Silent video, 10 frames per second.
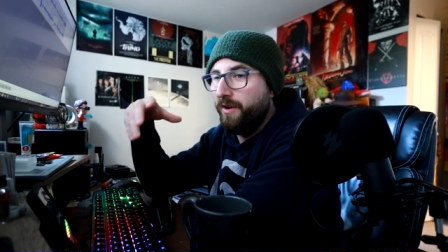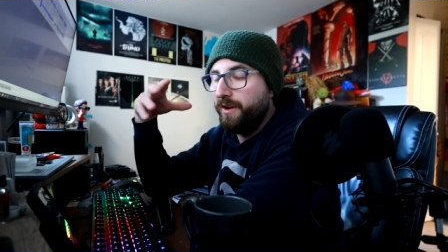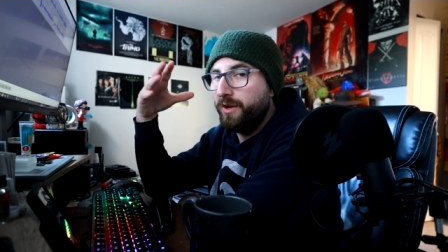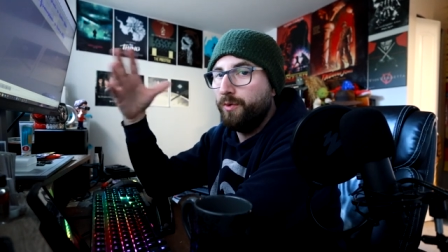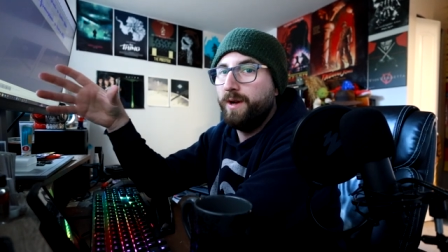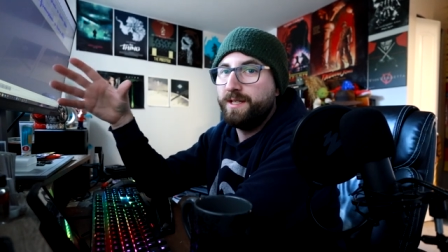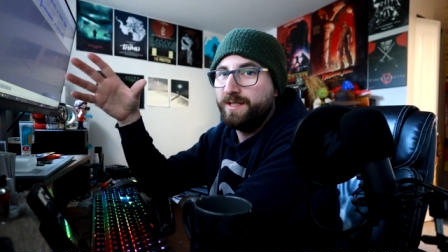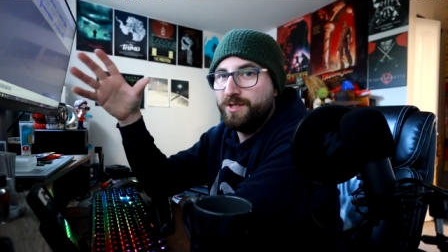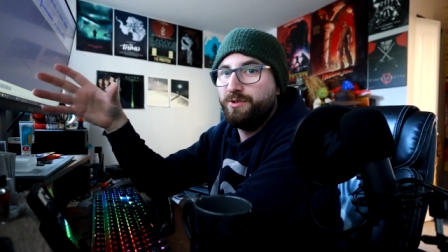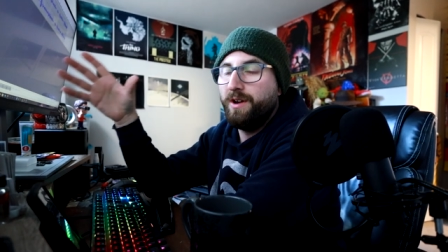on a
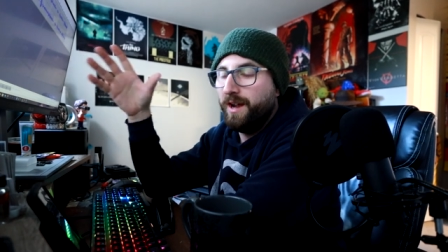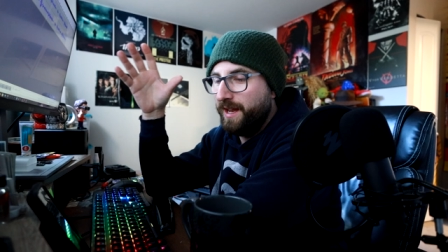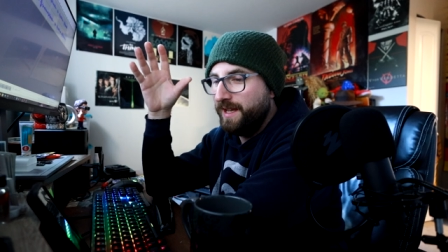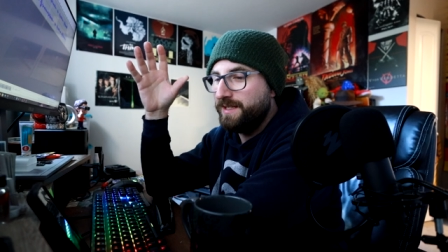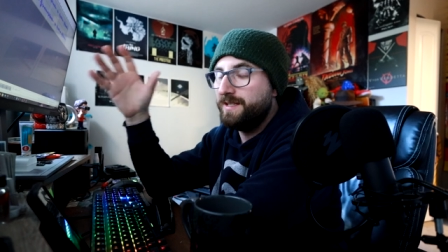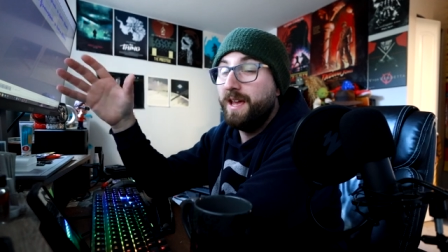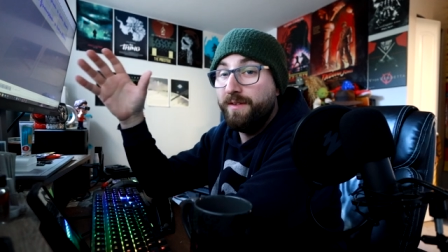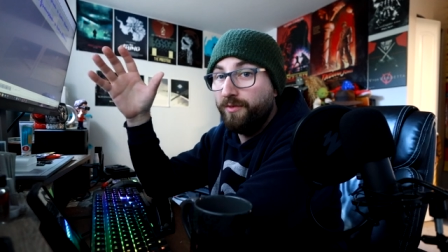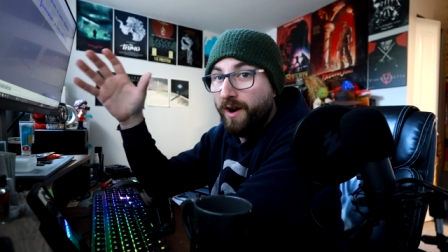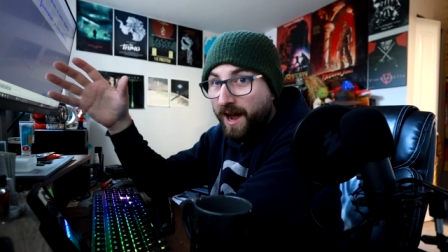quest to try and
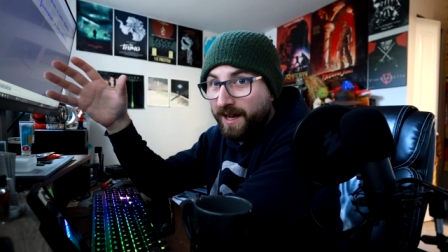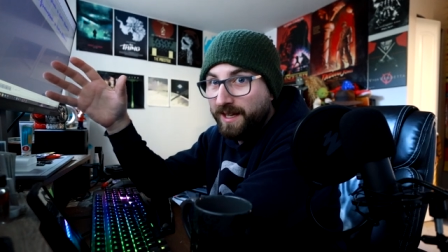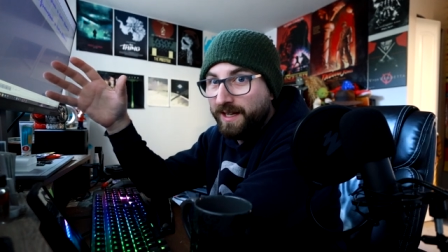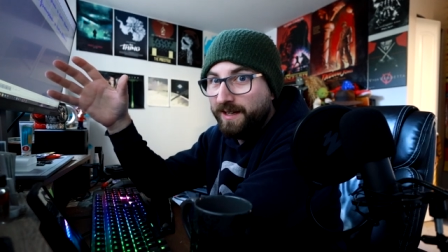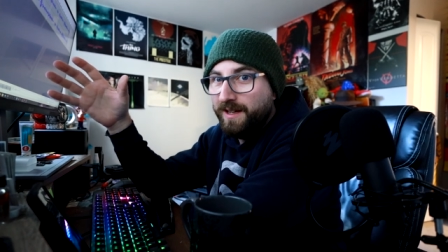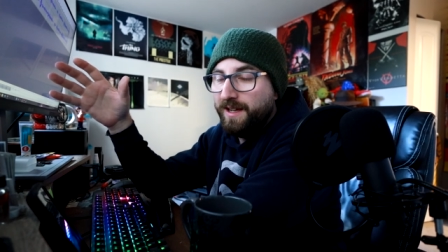save Rocket,